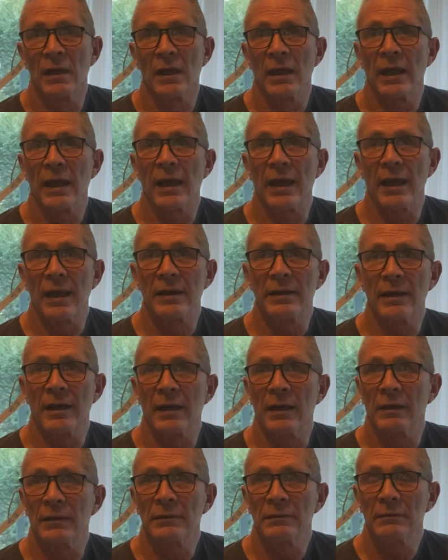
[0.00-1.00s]
and
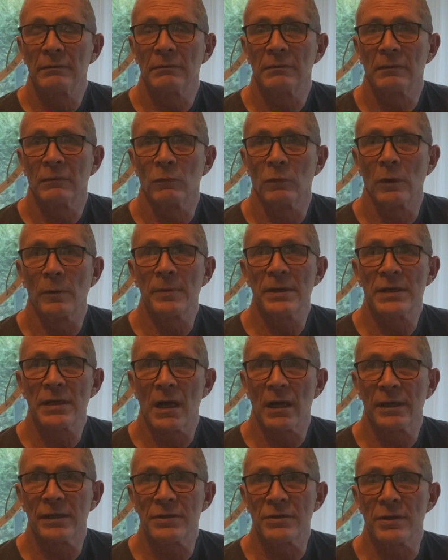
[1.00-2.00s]
we'll be
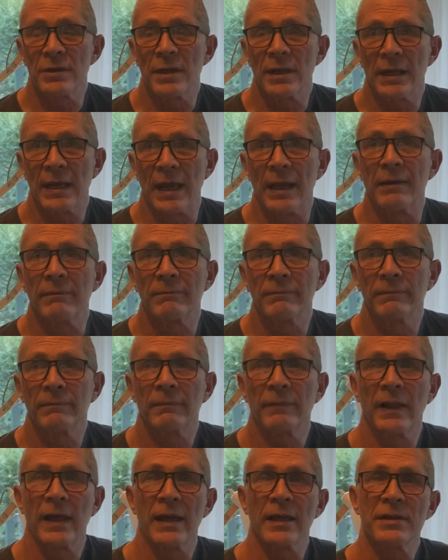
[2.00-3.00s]
talking to you again.
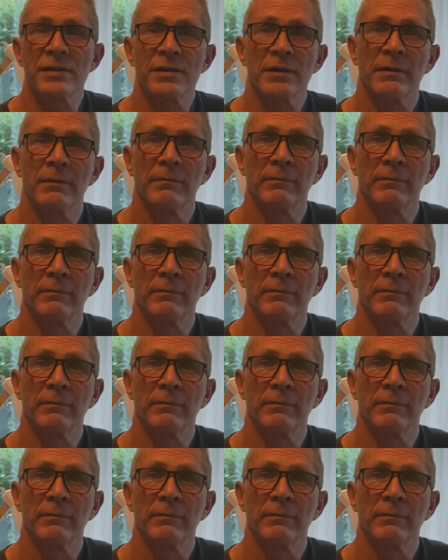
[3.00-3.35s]
Thanks.